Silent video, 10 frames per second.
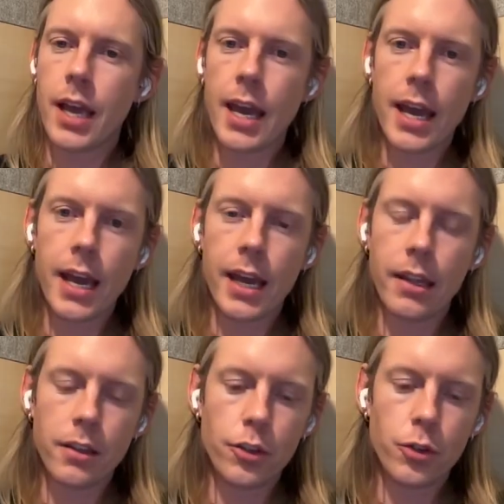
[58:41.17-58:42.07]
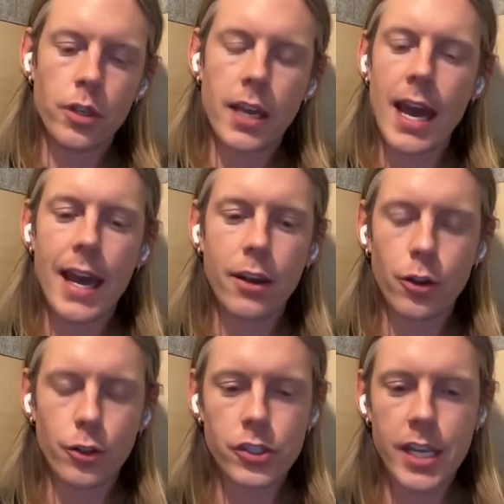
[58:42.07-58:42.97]
and you
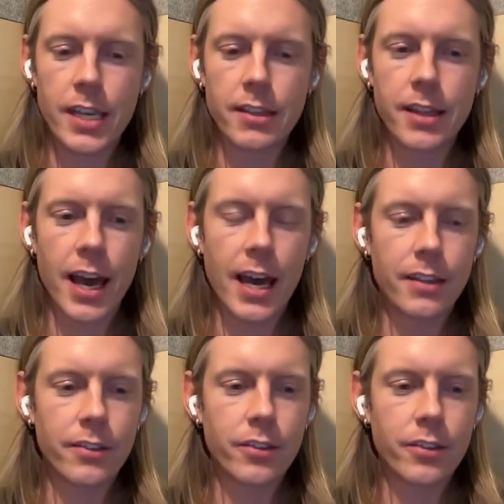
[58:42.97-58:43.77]
cannot say that